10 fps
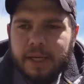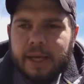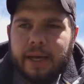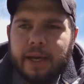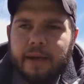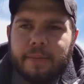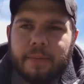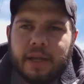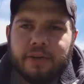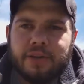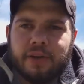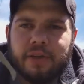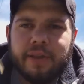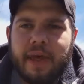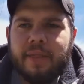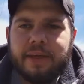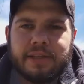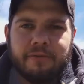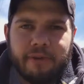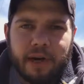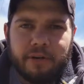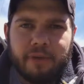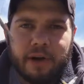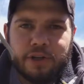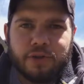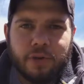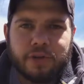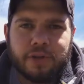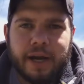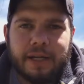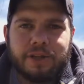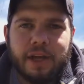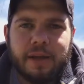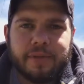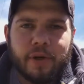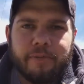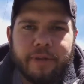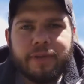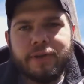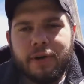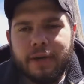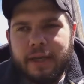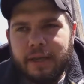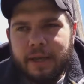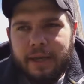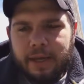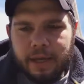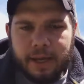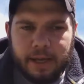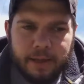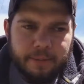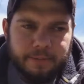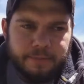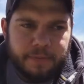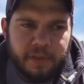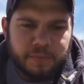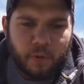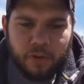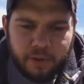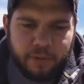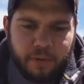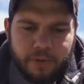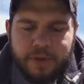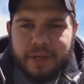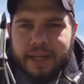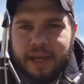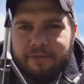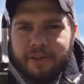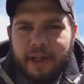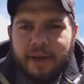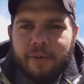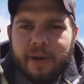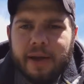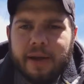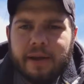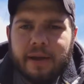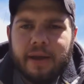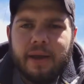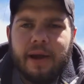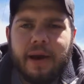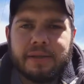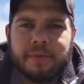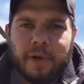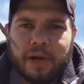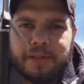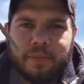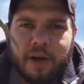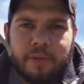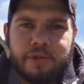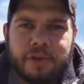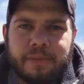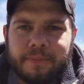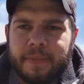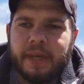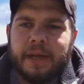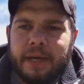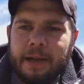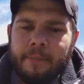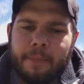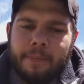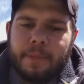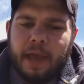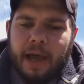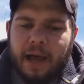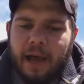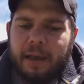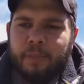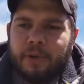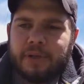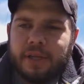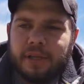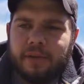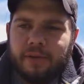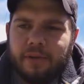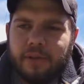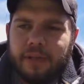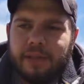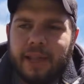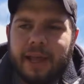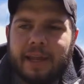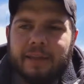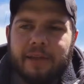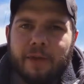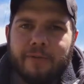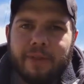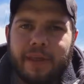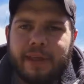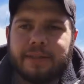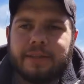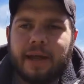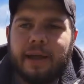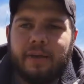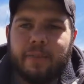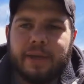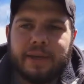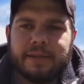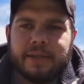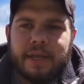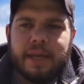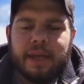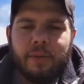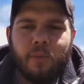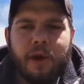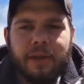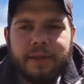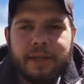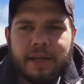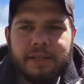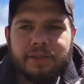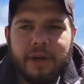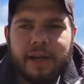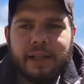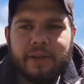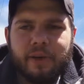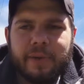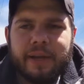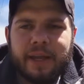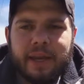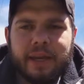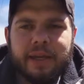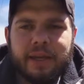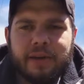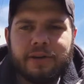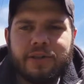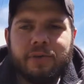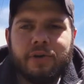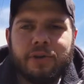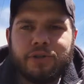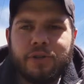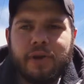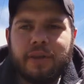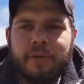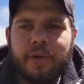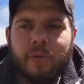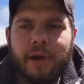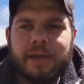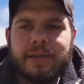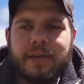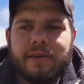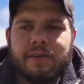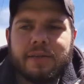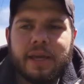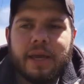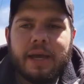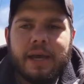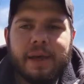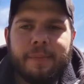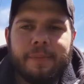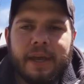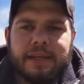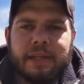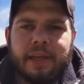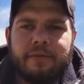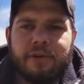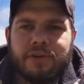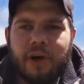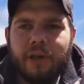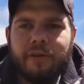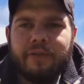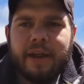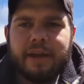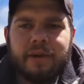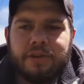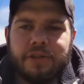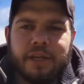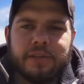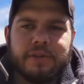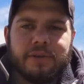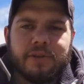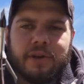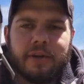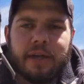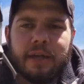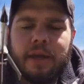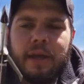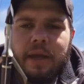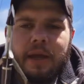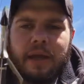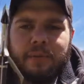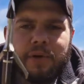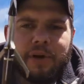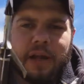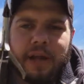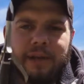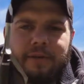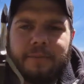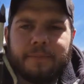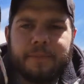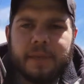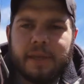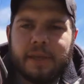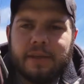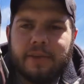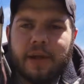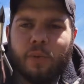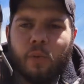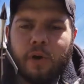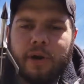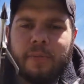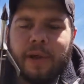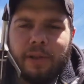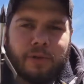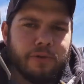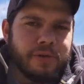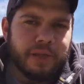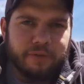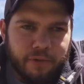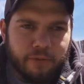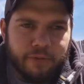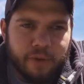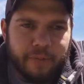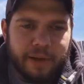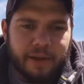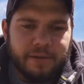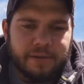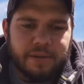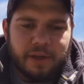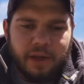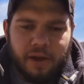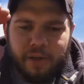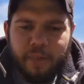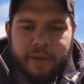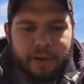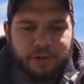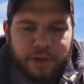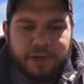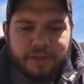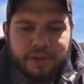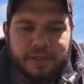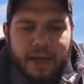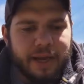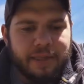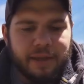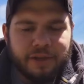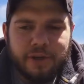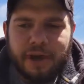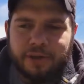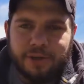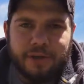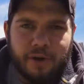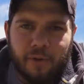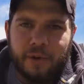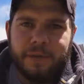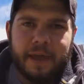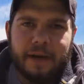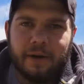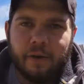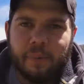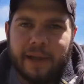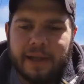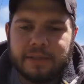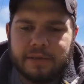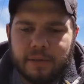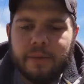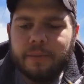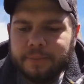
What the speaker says: And generally that leads to very short track jobs. Hopefully the turkey is mortally wounded and can't fly away. Awesome option. I particularly like the over-the-head style because while it does drain a little bit of kinetic energy when you're shooting them at whitetails, that delivers all of that energy into a turkey. You're not worried about losing a few foot-pounds on the penetration side of things. You actually don't want that arrow to pass through.